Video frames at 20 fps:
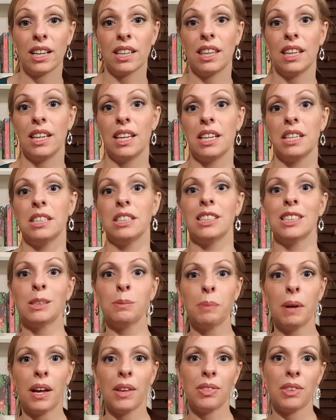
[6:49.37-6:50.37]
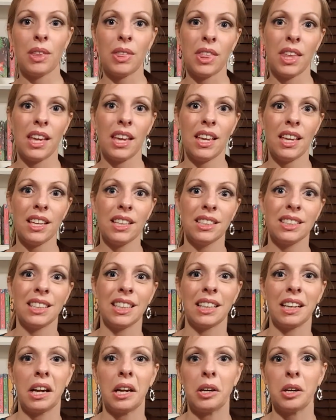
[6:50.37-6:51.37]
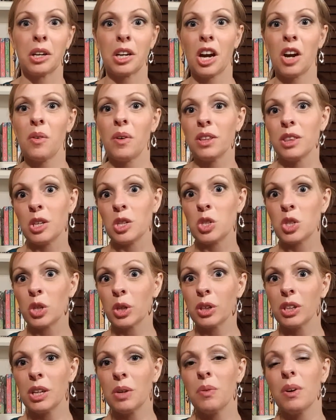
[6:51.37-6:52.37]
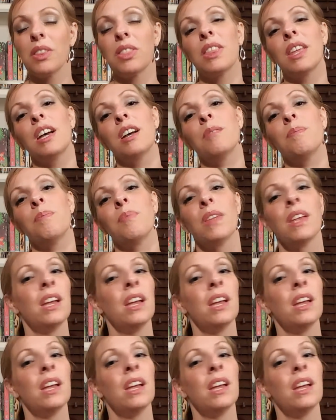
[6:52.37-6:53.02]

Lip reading: they can spot the things and kind of go on the journey with them.